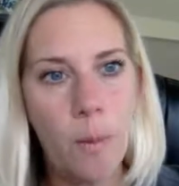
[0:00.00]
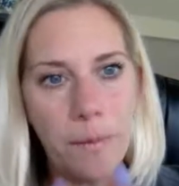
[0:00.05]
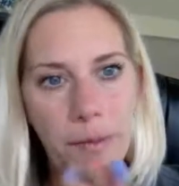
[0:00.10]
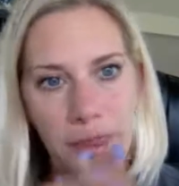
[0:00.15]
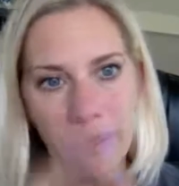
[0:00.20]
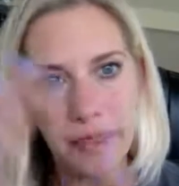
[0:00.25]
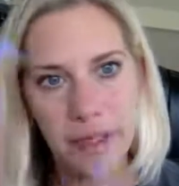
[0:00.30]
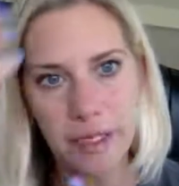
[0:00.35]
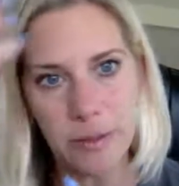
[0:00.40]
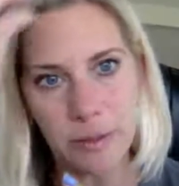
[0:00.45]

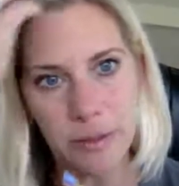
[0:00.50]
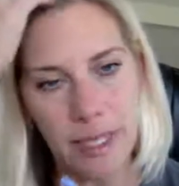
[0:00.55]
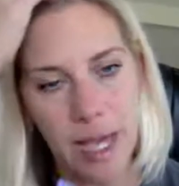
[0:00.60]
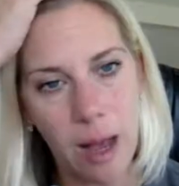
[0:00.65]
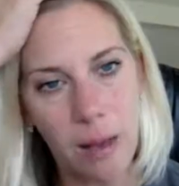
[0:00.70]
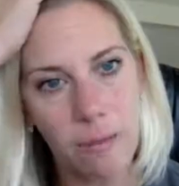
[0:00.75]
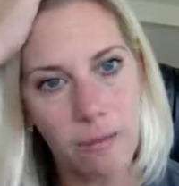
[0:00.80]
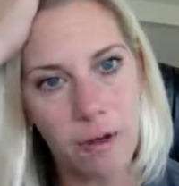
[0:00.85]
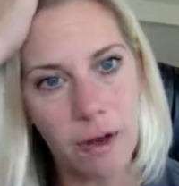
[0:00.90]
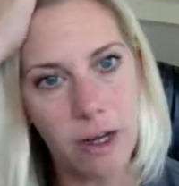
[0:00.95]
that this was
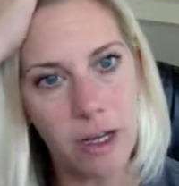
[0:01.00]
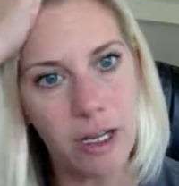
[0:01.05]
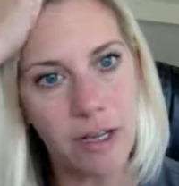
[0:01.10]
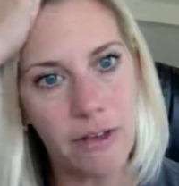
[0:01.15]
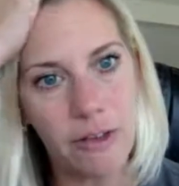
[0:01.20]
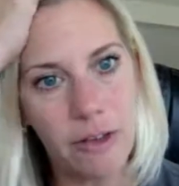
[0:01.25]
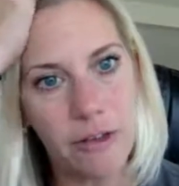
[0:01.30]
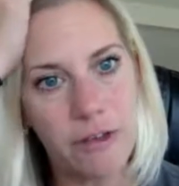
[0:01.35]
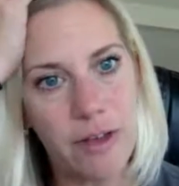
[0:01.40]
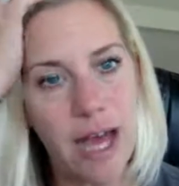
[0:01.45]
helpful.
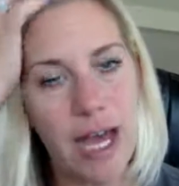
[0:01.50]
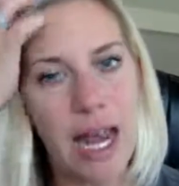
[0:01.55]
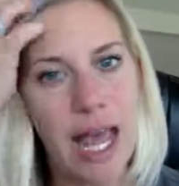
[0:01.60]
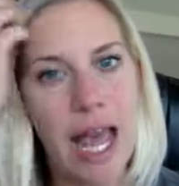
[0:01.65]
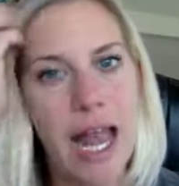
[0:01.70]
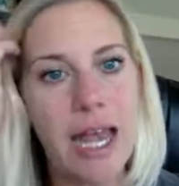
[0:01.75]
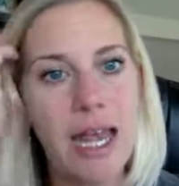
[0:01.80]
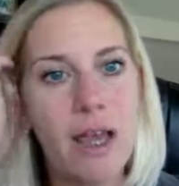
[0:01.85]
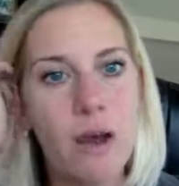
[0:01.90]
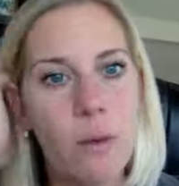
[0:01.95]
If you've got
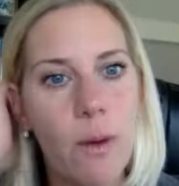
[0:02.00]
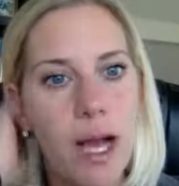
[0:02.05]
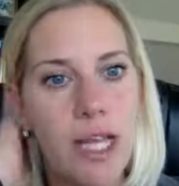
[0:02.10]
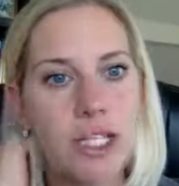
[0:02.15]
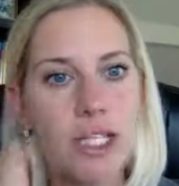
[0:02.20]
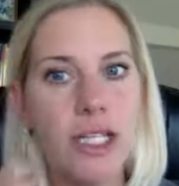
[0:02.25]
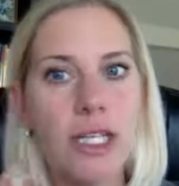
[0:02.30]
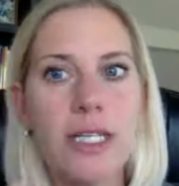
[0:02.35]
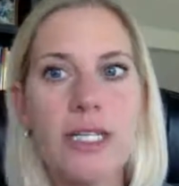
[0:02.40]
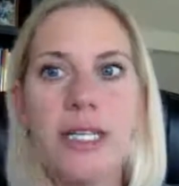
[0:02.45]
any
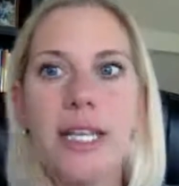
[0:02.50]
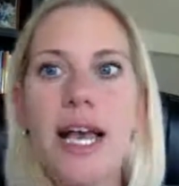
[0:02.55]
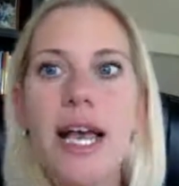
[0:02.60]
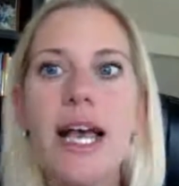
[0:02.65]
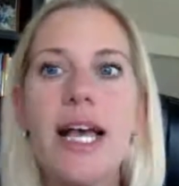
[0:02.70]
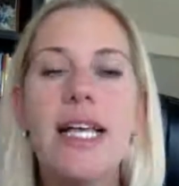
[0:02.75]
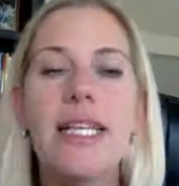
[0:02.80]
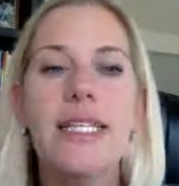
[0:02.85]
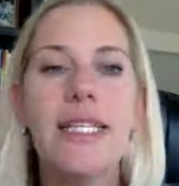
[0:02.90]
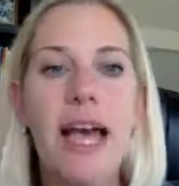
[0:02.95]
questions,
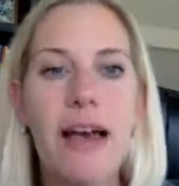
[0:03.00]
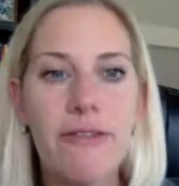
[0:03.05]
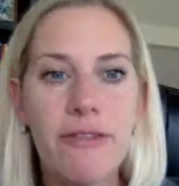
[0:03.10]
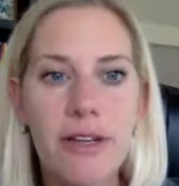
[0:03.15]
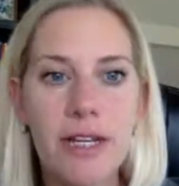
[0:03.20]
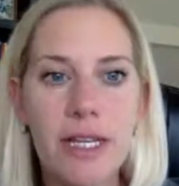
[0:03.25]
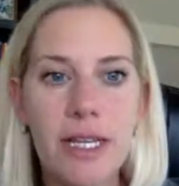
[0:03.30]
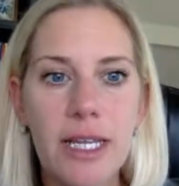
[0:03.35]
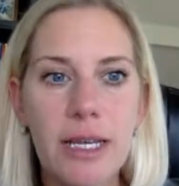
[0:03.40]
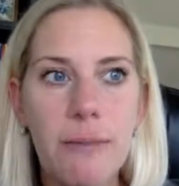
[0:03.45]

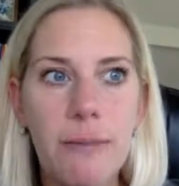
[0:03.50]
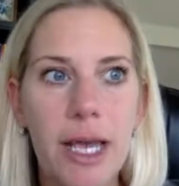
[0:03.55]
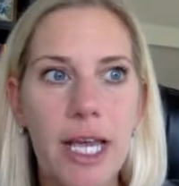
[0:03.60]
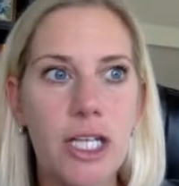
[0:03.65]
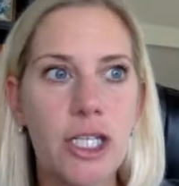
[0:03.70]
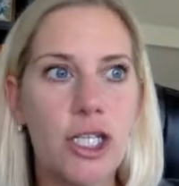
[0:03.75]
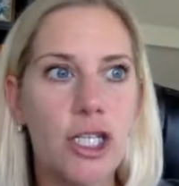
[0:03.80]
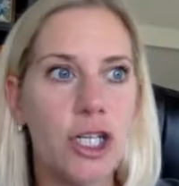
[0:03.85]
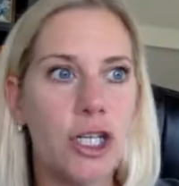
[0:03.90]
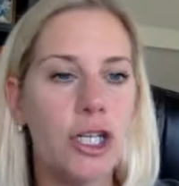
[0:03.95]
definitely
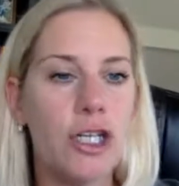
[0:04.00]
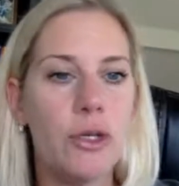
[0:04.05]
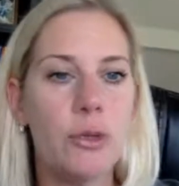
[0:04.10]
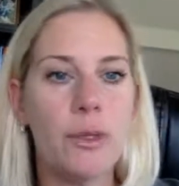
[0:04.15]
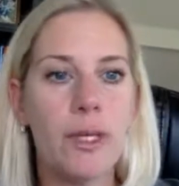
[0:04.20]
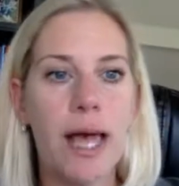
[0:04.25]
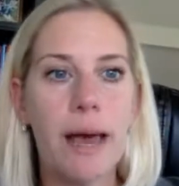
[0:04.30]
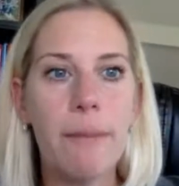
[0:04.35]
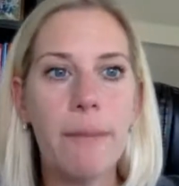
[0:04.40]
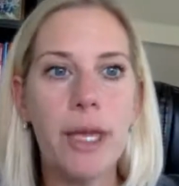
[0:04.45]
make sure
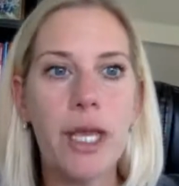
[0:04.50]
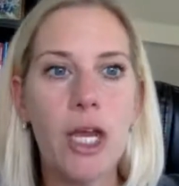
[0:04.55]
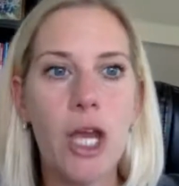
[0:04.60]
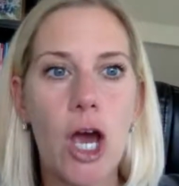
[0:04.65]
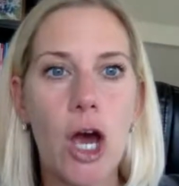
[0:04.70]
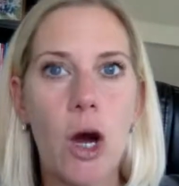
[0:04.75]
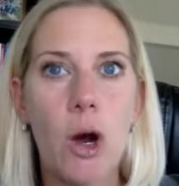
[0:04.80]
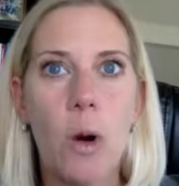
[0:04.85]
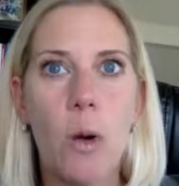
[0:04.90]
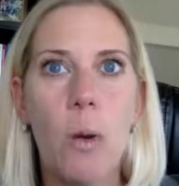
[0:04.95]
you let me
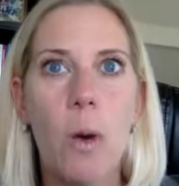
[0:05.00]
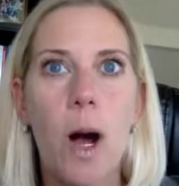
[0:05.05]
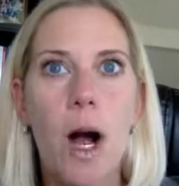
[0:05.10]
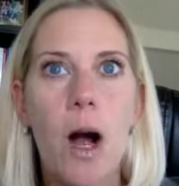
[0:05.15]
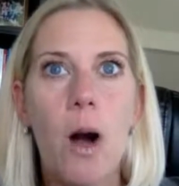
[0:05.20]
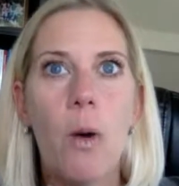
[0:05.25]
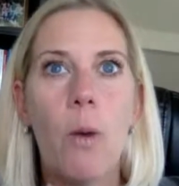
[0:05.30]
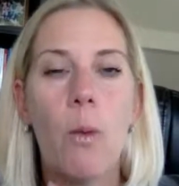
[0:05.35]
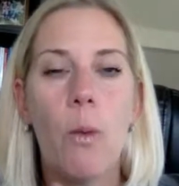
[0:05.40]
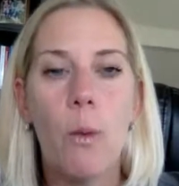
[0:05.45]

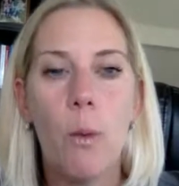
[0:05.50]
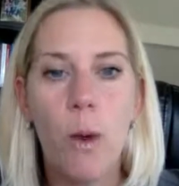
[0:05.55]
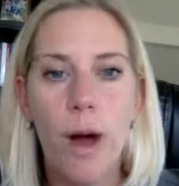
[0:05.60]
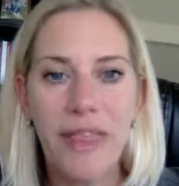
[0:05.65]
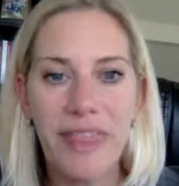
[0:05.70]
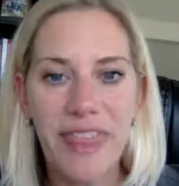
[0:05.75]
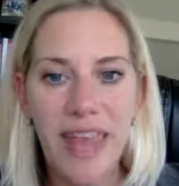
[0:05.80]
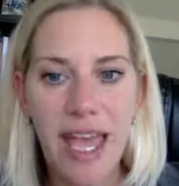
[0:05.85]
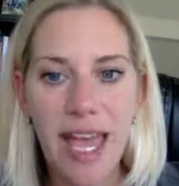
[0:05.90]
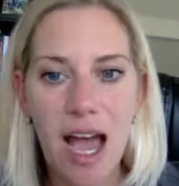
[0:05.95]
know
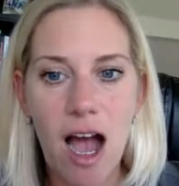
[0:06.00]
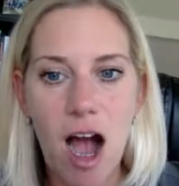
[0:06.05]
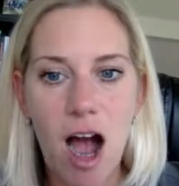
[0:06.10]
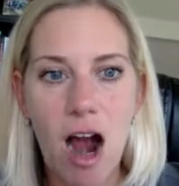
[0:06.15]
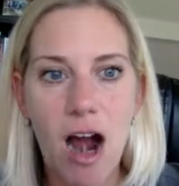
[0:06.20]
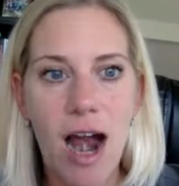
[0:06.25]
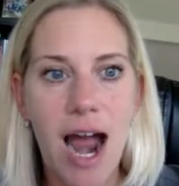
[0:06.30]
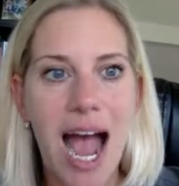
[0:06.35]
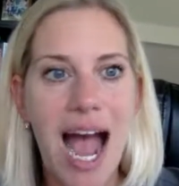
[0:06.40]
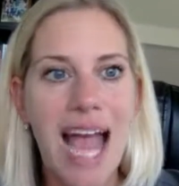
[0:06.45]
what they
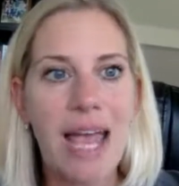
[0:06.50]
are.